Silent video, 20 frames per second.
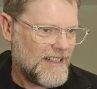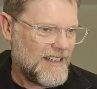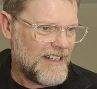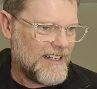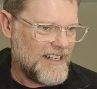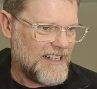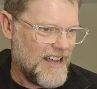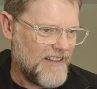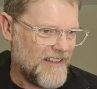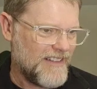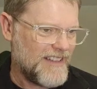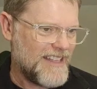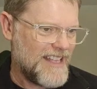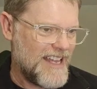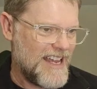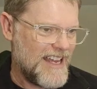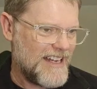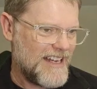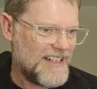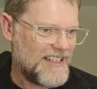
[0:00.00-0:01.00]
And even
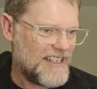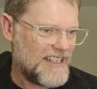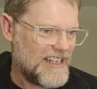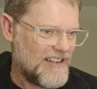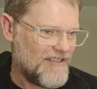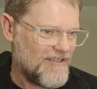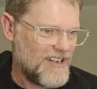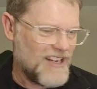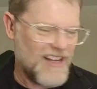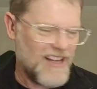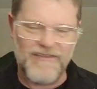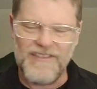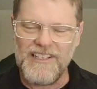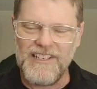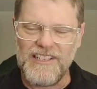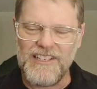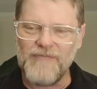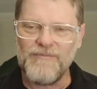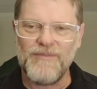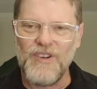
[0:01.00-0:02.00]
then, I tell you what, I've
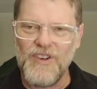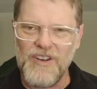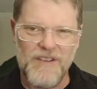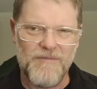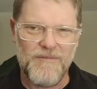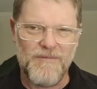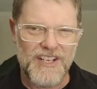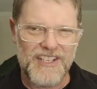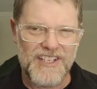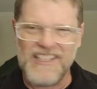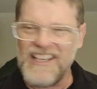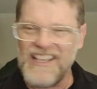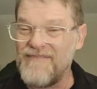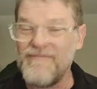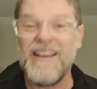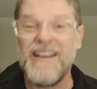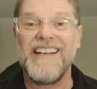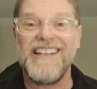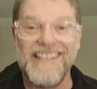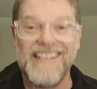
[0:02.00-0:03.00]
disappointed myself
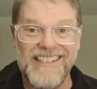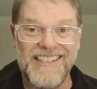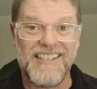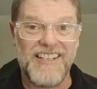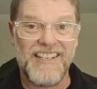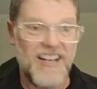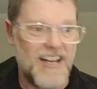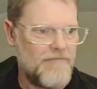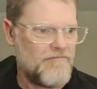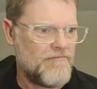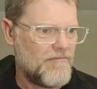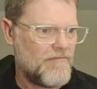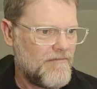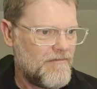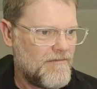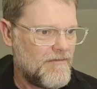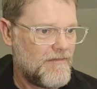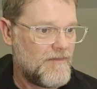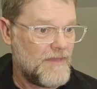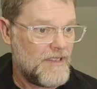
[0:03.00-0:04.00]
many a time.
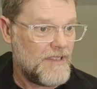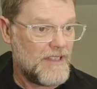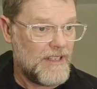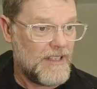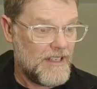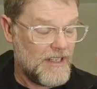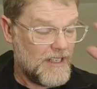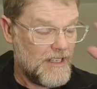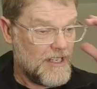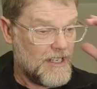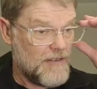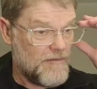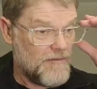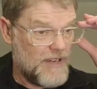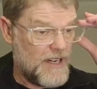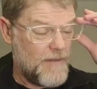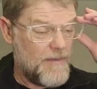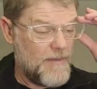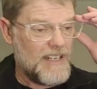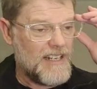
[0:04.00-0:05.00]

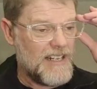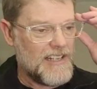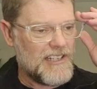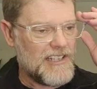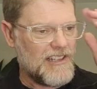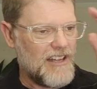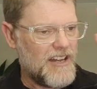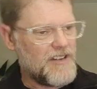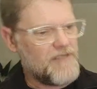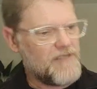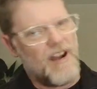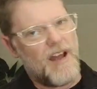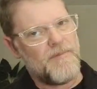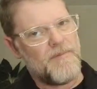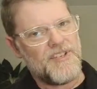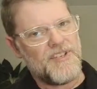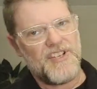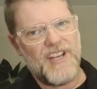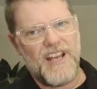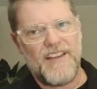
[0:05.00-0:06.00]
Well, I mean, there's a lot of
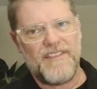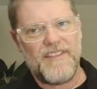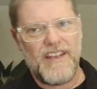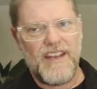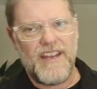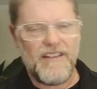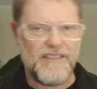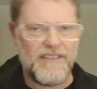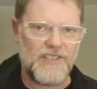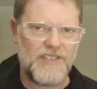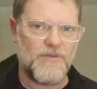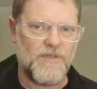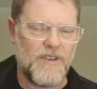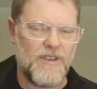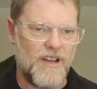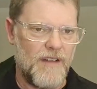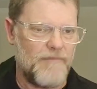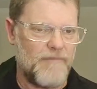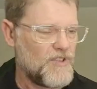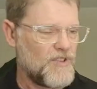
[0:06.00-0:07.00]
rubbish out there, and that's what
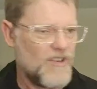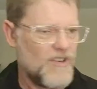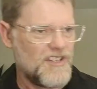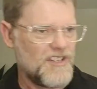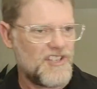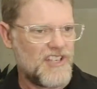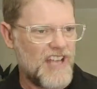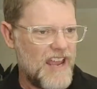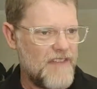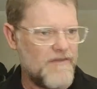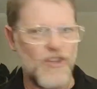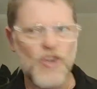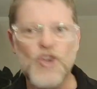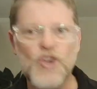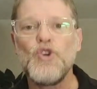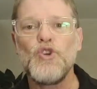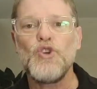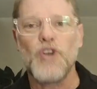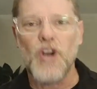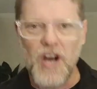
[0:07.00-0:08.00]
I'm trying to save
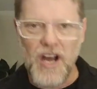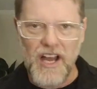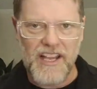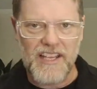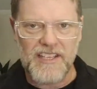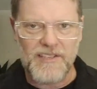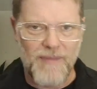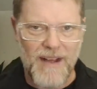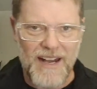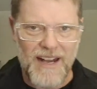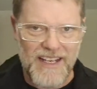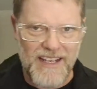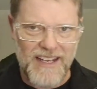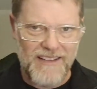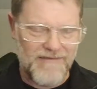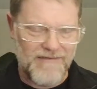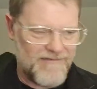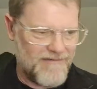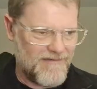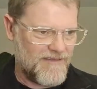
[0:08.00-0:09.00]
you guys money
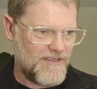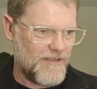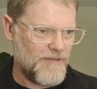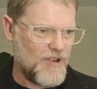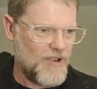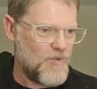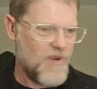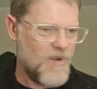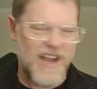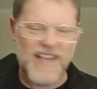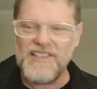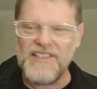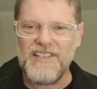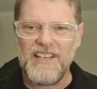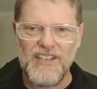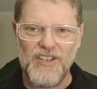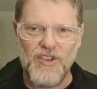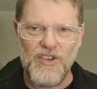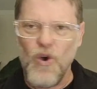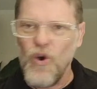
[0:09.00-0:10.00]
from not
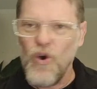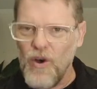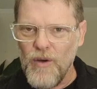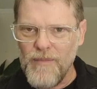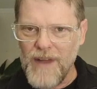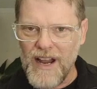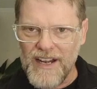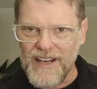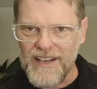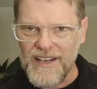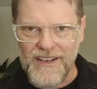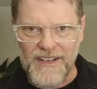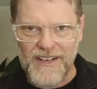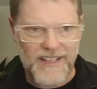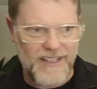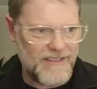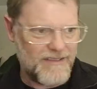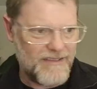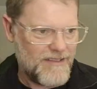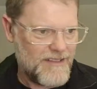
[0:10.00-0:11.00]
wasting your money on
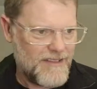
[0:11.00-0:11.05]
it.